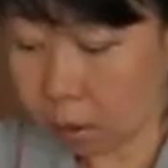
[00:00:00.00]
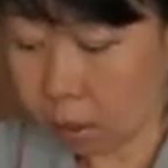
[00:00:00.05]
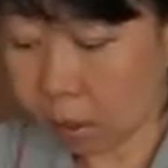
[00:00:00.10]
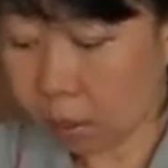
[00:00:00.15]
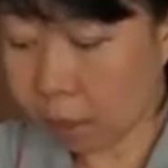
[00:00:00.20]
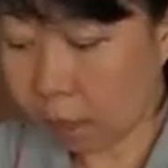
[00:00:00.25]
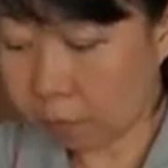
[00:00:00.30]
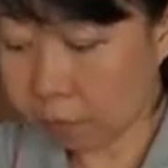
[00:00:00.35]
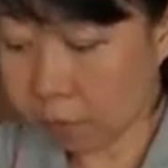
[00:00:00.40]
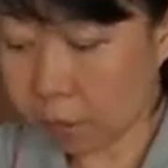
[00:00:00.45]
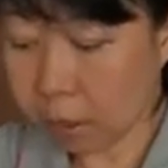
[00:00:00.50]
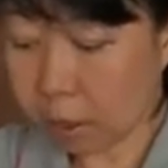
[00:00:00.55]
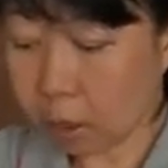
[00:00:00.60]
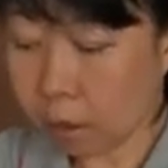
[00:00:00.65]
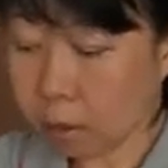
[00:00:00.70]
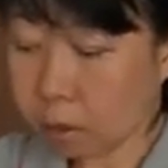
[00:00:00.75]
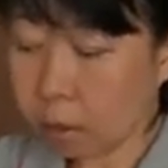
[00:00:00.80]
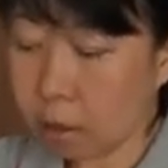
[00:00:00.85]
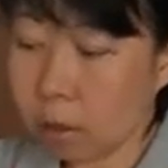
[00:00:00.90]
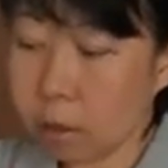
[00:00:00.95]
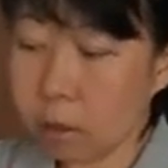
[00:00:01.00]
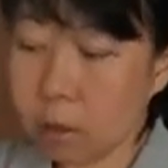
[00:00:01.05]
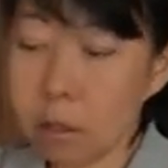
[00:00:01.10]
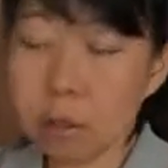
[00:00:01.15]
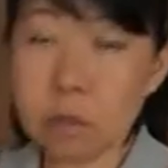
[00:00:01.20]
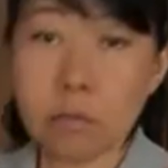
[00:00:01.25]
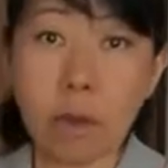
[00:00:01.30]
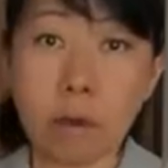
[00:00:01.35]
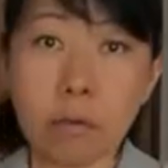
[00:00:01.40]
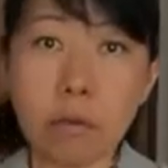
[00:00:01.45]
And I have here
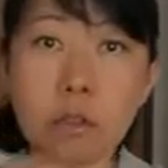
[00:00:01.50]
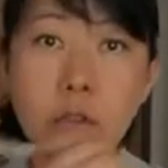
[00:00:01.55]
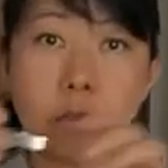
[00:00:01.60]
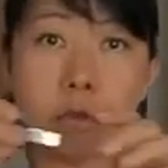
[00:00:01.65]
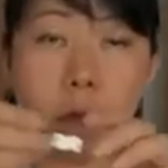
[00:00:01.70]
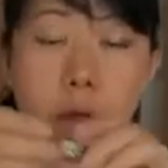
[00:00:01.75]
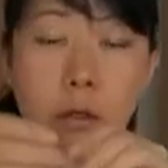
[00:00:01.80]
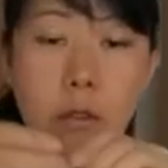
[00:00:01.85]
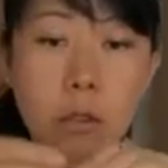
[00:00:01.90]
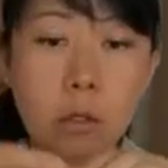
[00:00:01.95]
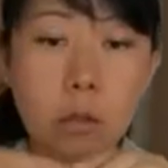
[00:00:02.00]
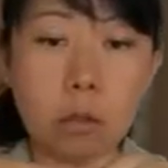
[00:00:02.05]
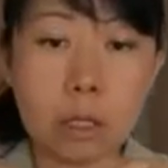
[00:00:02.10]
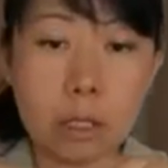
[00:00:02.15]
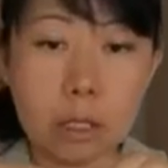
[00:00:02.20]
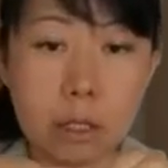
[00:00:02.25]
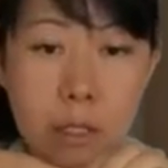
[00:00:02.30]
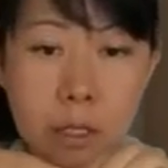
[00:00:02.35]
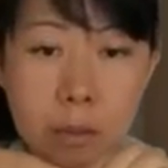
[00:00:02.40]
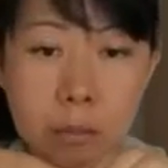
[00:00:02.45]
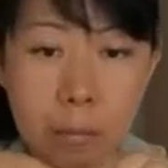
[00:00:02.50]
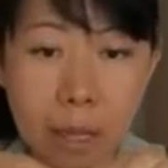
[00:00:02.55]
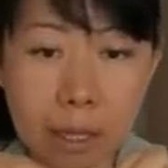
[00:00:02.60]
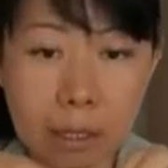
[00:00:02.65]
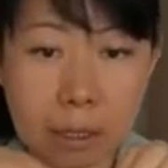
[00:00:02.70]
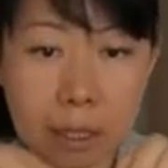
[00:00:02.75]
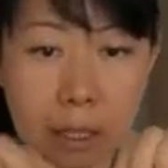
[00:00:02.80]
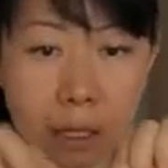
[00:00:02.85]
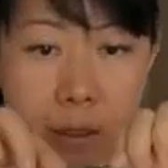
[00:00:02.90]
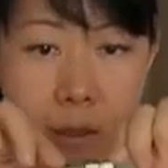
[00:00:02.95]
these very strong neodymium
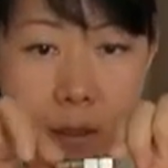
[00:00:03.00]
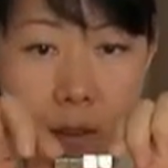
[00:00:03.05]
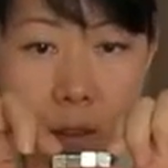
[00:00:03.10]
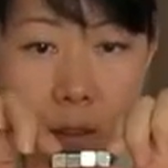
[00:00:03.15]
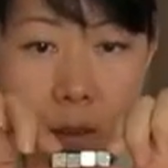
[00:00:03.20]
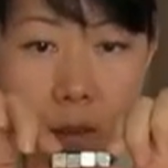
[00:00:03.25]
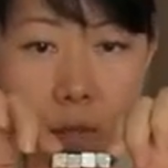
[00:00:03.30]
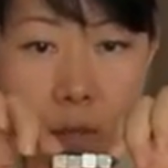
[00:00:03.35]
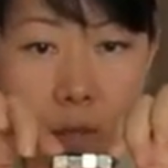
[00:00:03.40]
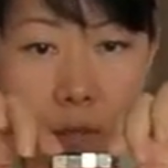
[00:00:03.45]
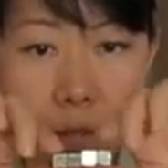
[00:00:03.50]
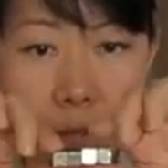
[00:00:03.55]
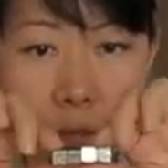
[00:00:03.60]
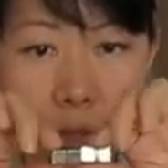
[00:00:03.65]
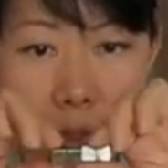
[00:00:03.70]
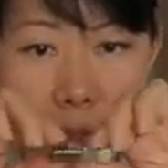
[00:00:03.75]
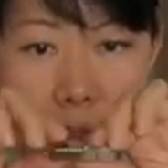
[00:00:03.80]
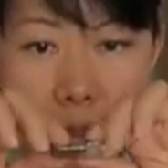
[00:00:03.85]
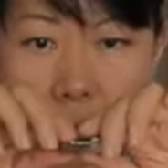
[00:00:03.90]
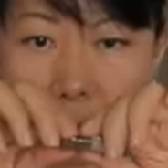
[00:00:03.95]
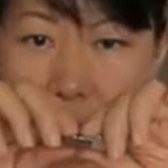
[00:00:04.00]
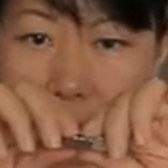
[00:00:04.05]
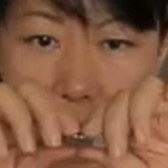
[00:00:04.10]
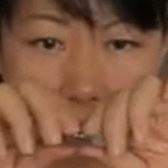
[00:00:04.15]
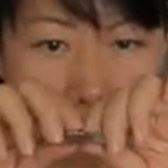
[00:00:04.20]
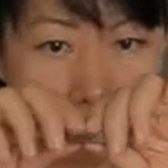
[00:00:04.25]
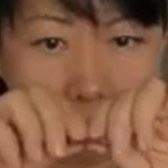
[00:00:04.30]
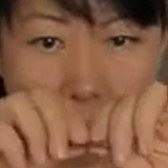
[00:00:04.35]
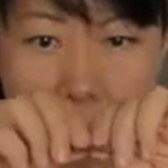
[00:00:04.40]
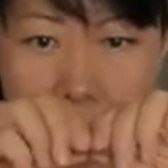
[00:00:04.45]
magnets. They're
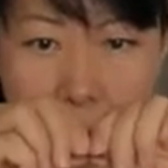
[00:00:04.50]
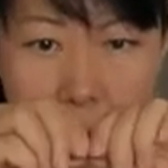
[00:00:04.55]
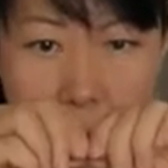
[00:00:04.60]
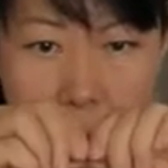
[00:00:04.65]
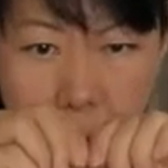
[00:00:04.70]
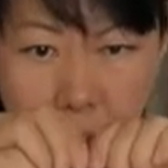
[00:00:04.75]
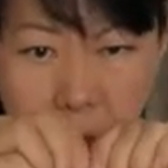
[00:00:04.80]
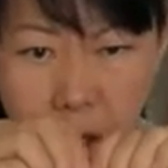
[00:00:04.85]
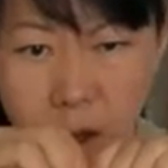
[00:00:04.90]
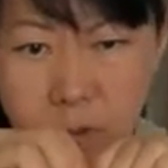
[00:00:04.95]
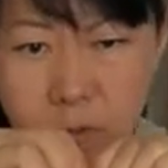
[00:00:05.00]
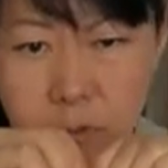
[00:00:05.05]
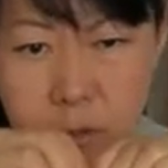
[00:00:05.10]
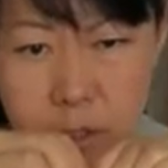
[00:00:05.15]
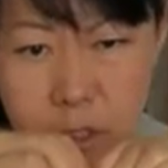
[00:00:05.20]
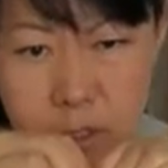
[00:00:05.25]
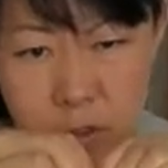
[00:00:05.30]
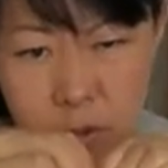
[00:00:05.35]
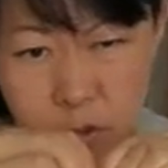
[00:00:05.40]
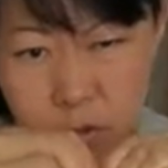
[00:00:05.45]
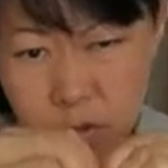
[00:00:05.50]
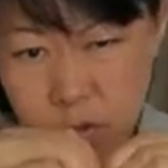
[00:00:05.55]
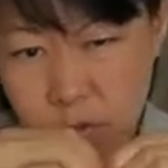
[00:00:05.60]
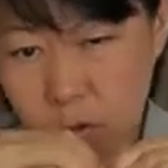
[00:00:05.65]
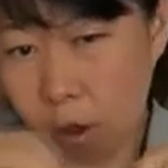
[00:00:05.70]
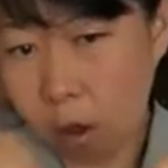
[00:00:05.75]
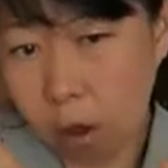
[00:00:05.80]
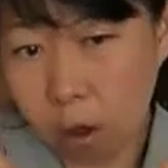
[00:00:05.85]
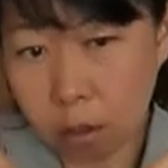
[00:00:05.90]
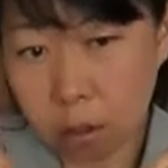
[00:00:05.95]
very, very powerful and
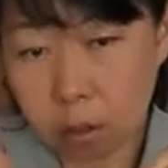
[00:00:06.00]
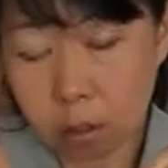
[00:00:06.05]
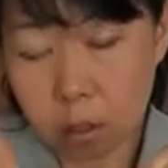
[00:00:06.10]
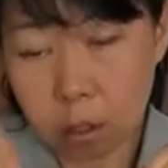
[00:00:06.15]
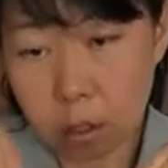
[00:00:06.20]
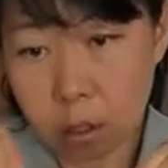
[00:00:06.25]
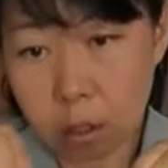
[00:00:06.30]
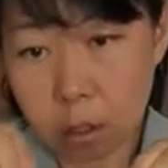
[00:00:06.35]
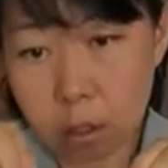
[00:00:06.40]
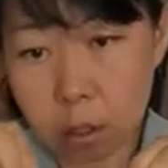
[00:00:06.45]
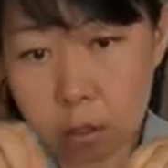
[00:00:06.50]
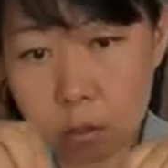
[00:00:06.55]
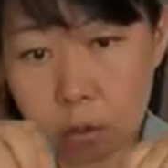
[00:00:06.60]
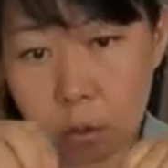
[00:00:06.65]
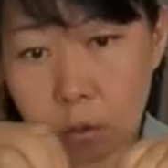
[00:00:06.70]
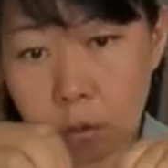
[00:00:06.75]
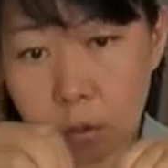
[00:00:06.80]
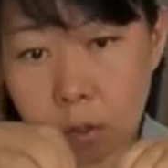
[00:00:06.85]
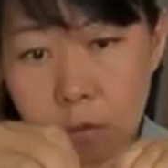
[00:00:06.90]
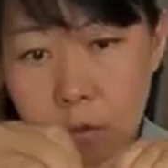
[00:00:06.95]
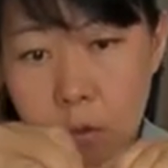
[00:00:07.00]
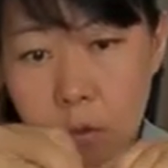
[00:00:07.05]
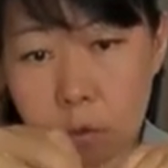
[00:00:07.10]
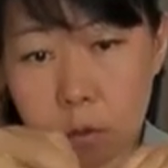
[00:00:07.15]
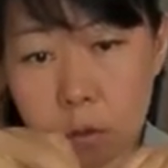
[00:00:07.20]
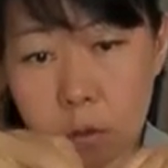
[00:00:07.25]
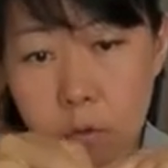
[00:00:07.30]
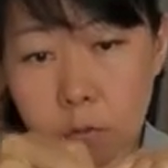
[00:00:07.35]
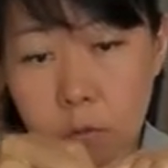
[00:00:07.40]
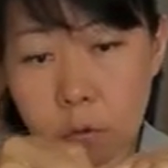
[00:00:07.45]
strong. So if
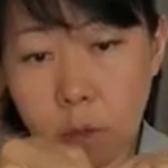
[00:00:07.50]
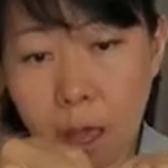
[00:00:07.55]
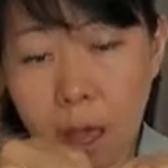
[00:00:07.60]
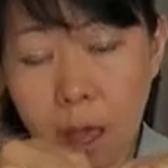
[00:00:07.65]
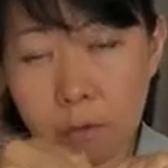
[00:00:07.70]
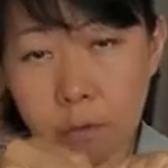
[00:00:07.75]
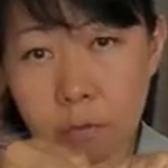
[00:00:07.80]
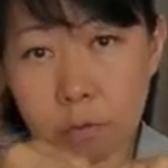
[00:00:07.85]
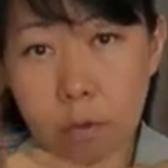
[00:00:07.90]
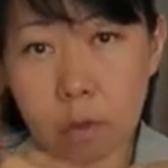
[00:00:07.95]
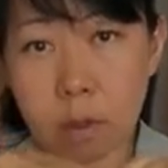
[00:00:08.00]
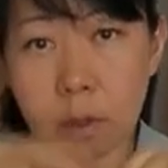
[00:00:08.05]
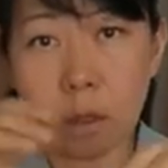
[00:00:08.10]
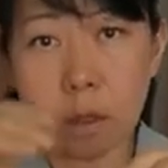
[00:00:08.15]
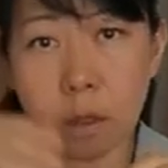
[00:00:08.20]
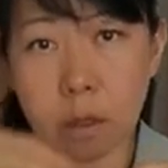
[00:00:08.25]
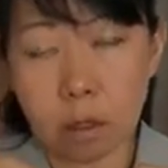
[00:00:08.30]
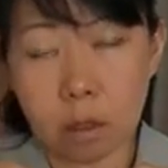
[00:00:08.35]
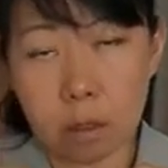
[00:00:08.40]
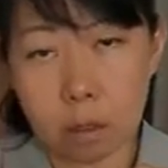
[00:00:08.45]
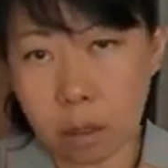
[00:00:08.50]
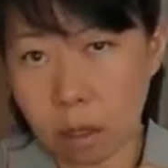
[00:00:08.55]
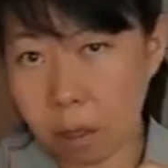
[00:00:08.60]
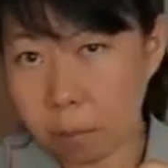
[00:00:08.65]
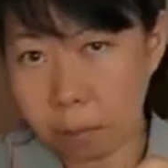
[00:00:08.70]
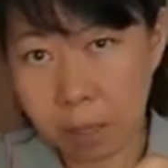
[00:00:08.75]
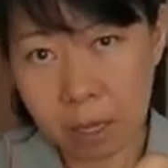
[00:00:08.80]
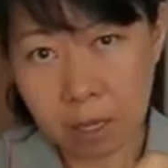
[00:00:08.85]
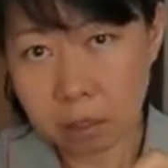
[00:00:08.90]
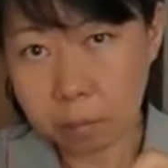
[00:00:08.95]
you have a
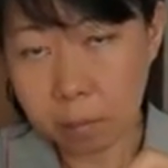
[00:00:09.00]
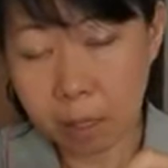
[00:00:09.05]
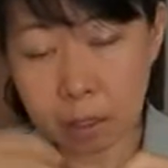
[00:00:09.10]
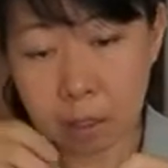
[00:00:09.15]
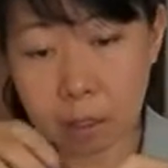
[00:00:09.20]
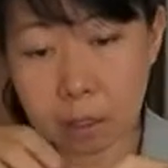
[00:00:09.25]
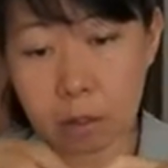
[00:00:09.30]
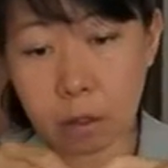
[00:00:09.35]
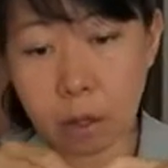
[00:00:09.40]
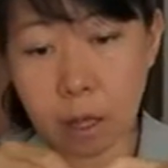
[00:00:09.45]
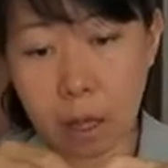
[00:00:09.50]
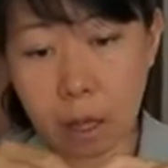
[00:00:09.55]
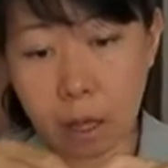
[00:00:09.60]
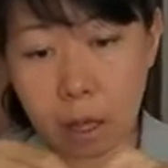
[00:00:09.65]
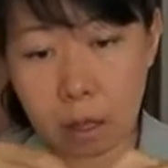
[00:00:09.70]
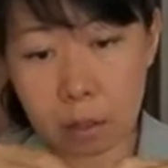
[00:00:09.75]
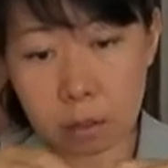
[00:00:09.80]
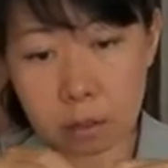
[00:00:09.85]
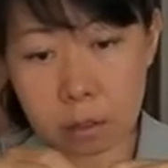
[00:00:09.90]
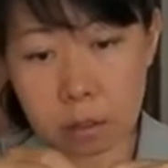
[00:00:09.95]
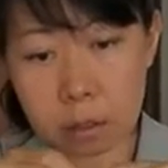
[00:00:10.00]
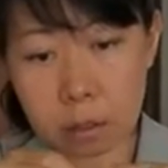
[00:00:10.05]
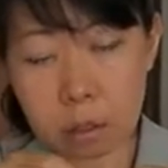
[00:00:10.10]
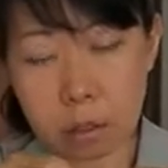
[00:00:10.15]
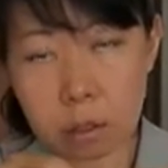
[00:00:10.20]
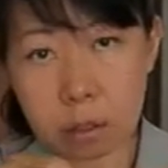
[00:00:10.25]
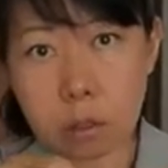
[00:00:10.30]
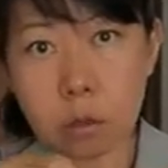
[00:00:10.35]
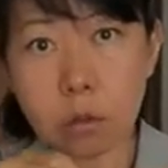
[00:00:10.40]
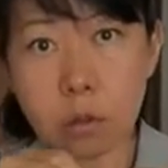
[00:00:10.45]
pacemaker in your heart,
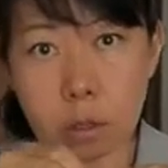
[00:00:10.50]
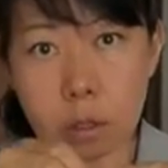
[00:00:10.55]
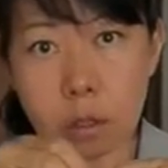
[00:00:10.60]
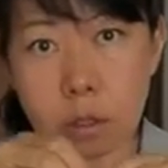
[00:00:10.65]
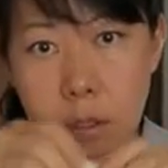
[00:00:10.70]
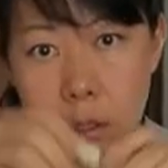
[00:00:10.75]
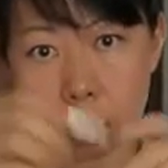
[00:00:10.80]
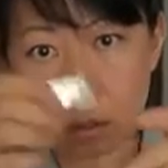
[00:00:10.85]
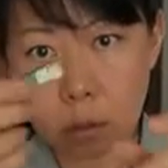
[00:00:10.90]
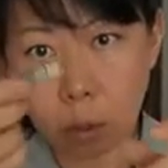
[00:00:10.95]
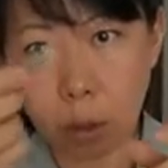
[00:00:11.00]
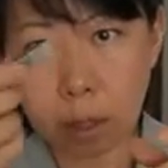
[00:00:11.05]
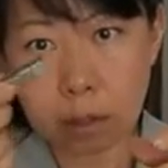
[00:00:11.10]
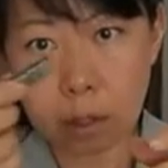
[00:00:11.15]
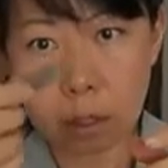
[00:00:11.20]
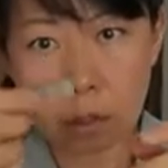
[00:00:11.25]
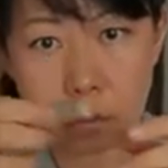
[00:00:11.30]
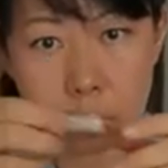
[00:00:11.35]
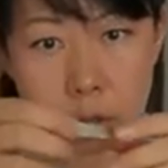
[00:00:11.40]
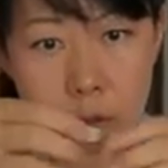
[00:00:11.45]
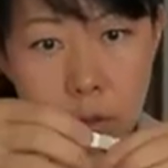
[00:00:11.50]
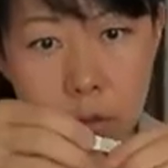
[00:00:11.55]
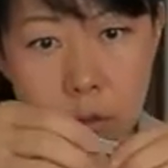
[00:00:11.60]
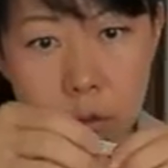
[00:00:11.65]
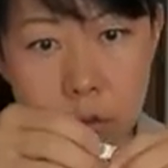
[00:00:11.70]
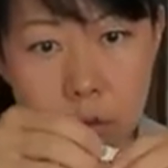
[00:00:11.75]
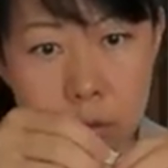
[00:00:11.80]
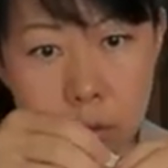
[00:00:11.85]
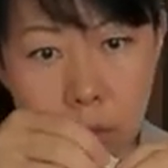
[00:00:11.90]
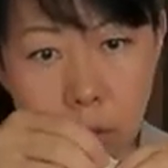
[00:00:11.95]
it is quite dangerous. So
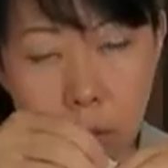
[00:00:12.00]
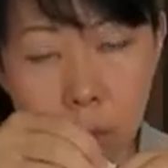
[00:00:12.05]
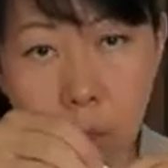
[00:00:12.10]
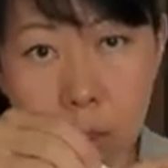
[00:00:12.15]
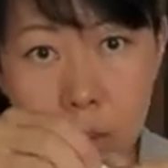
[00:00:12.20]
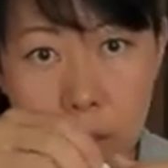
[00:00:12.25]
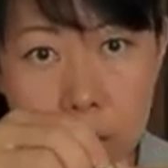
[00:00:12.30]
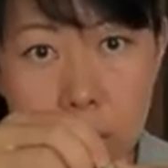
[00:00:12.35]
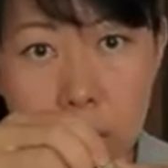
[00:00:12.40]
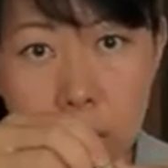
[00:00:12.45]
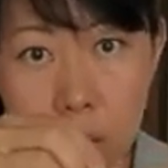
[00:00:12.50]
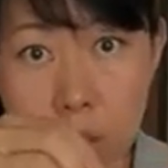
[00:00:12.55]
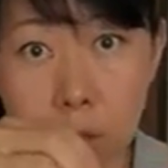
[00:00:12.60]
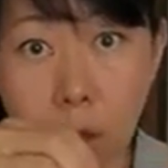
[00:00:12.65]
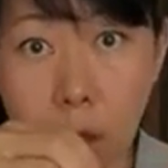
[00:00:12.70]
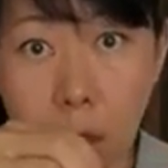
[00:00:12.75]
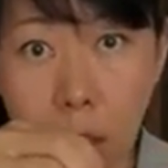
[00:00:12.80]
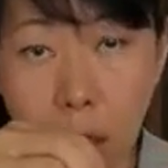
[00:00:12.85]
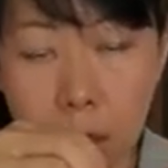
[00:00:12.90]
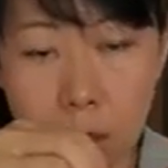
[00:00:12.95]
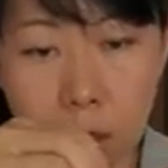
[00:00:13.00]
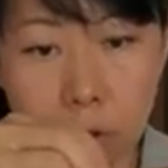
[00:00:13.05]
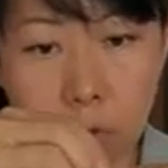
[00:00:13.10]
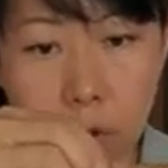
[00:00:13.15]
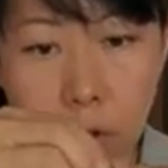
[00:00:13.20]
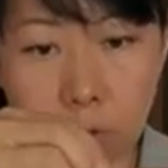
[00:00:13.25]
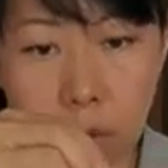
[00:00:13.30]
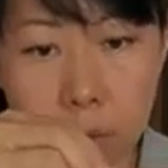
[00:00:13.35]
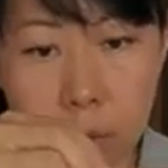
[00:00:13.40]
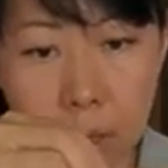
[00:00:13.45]
you do not want this near your heart if
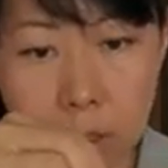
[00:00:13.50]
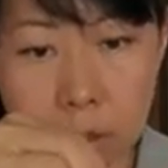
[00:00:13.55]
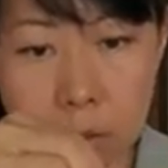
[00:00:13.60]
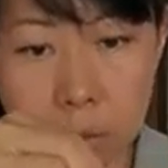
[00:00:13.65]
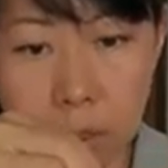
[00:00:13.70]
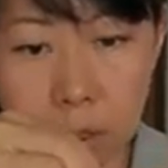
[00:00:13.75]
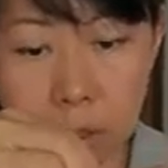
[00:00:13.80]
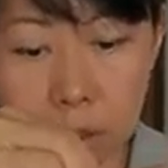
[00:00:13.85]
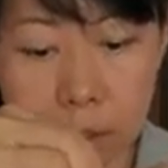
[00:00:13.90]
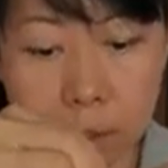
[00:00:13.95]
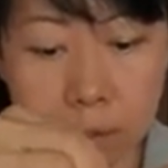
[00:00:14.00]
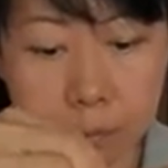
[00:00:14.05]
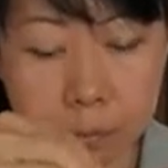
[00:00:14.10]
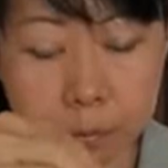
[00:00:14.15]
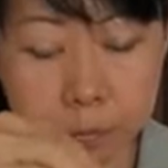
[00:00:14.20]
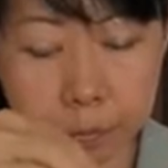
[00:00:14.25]
you have a pacemaker.